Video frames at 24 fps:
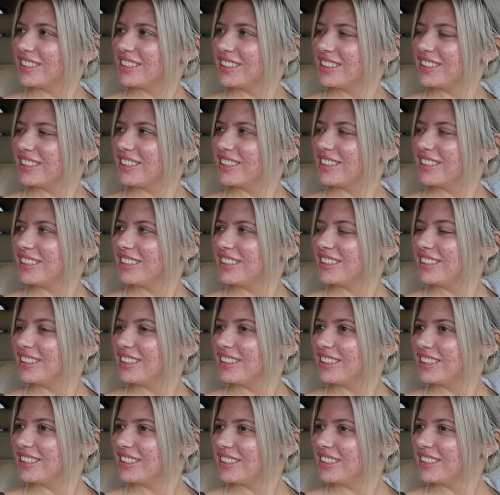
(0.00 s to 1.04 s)

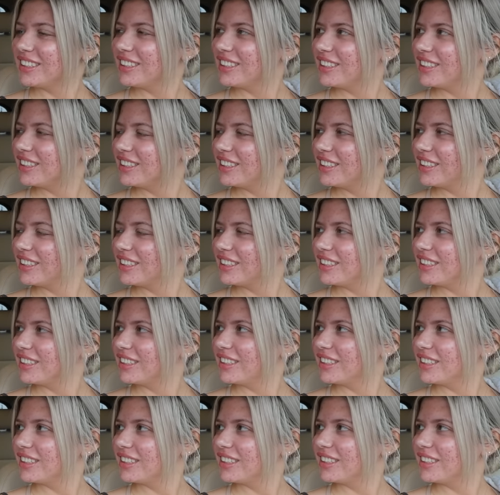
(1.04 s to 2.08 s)

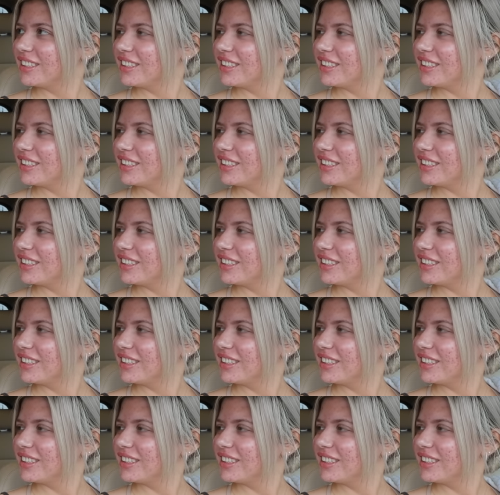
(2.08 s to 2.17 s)
(silent)